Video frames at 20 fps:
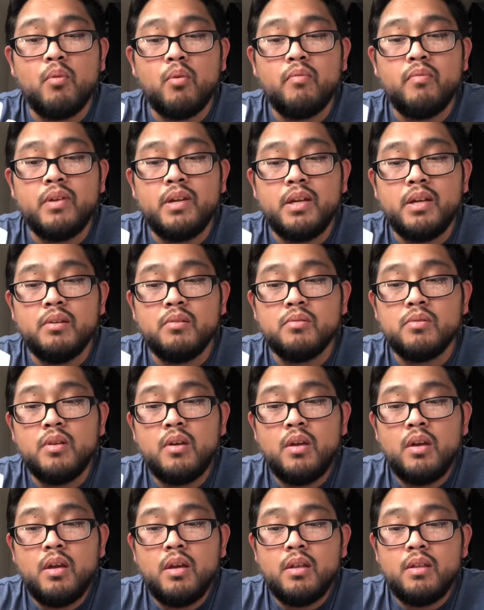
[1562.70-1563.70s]
more videos
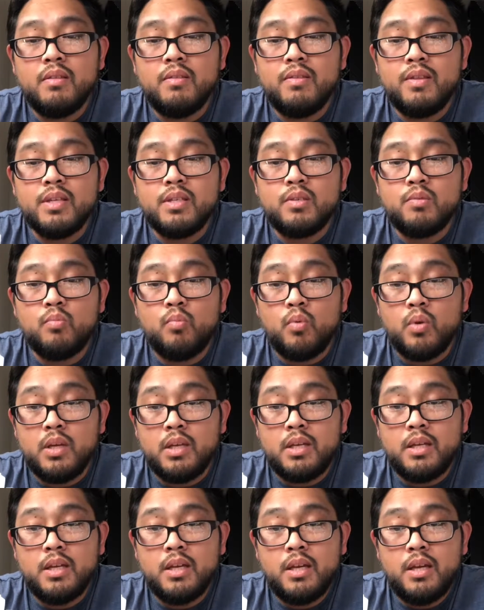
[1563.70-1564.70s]
this
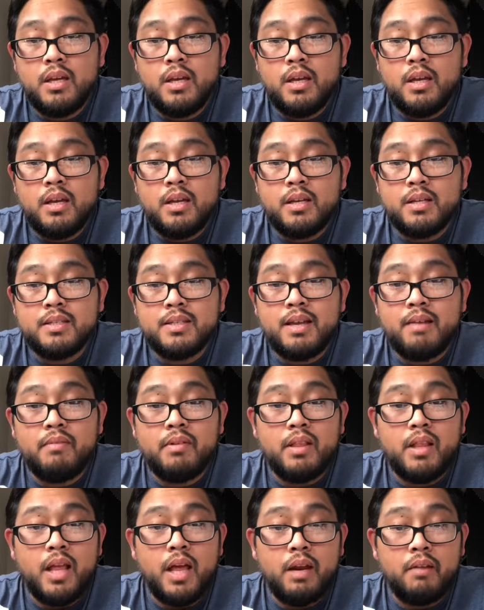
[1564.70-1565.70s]
week because I have
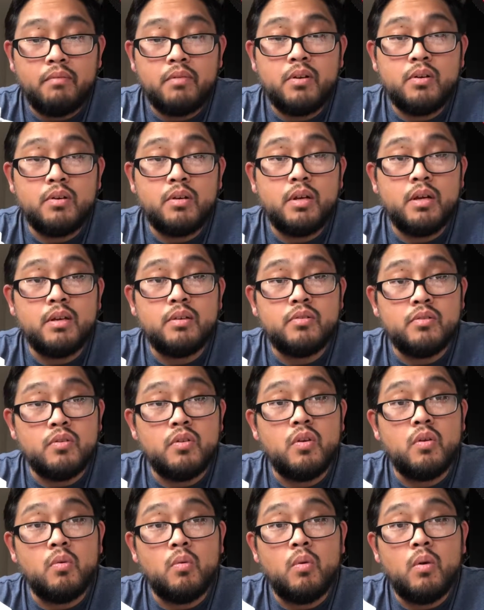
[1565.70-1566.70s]
a lot of cooking to
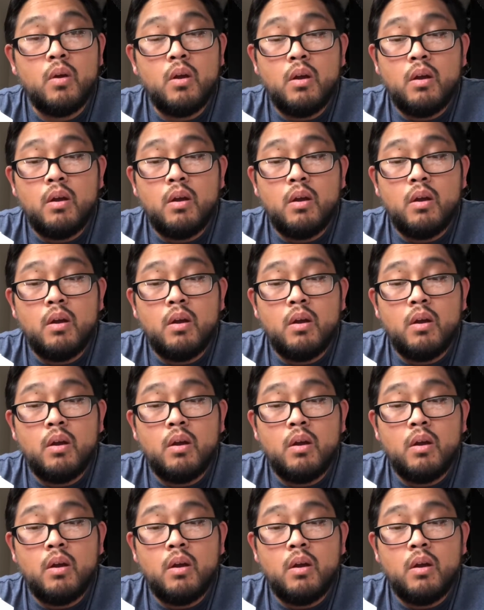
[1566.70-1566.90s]
do.